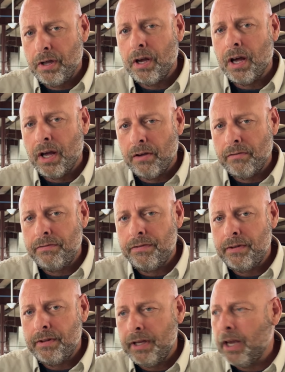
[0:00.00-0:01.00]
of
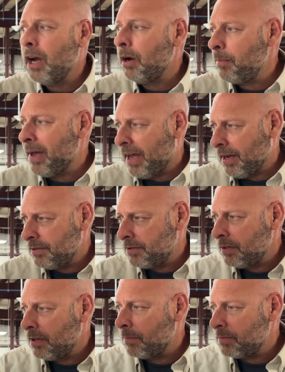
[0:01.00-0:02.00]
the airbags
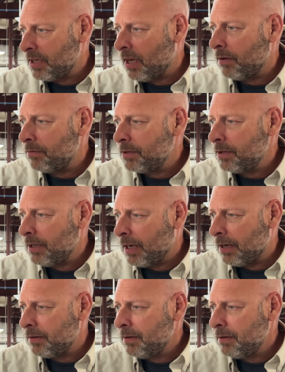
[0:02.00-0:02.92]
themselves. Yeah?